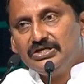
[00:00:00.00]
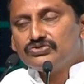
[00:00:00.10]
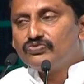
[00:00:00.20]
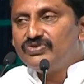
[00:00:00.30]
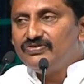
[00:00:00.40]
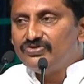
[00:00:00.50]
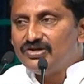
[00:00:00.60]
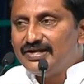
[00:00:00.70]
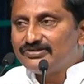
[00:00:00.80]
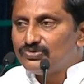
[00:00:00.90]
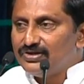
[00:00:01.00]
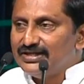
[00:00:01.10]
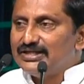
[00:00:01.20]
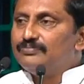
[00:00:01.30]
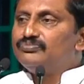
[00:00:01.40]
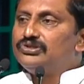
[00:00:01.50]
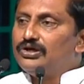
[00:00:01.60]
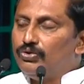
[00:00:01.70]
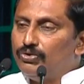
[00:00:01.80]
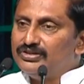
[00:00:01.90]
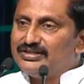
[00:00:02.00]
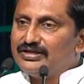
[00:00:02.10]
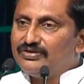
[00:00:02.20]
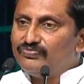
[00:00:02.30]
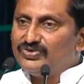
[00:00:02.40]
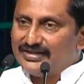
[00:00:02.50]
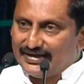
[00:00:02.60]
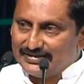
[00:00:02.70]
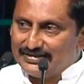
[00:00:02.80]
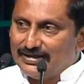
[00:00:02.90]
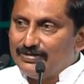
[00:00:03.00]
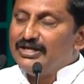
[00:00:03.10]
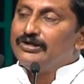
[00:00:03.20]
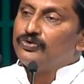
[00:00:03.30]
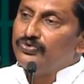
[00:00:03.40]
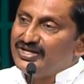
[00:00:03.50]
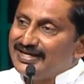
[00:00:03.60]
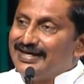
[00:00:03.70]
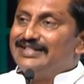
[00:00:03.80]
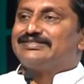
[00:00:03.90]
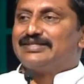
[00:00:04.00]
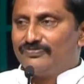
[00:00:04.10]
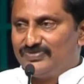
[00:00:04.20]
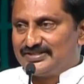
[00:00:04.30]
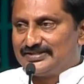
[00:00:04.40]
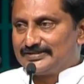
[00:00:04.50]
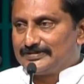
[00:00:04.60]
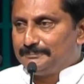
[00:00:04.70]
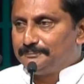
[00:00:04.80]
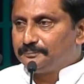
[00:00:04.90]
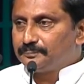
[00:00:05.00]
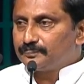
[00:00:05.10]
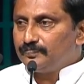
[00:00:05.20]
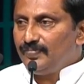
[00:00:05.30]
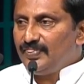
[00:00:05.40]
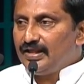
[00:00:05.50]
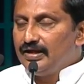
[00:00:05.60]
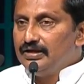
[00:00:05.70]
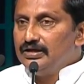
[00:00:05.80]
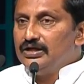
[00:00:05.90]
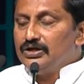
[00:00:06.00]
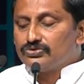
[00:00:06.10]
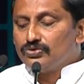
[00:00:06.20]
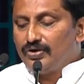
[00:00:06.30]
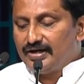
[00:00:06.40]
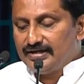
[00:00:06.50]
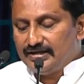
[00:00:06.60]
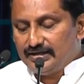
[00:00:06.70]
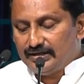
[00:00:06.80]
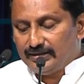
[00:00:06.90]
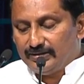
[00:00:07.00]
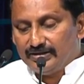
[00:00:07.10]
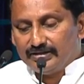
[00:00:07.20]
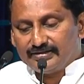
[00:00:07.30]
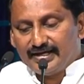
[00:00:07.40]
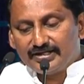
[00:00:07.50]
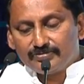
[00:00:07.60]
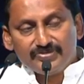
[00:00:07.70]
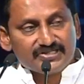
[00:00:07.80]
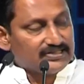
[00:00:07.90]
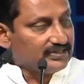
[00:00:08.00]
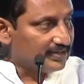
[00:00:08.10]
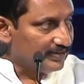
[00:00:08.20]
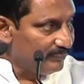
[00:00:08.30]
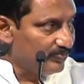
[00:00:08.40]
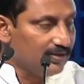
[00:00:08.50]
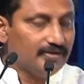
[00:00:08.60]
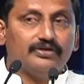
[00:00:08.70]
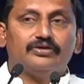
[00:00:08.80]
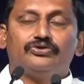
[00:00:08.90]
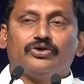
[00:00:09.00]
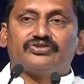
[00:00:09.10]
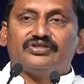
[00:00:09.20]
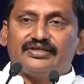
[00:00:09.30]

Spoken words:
So we would like to link up the whole thing with IT, including health services. So I thank Mr. Dr.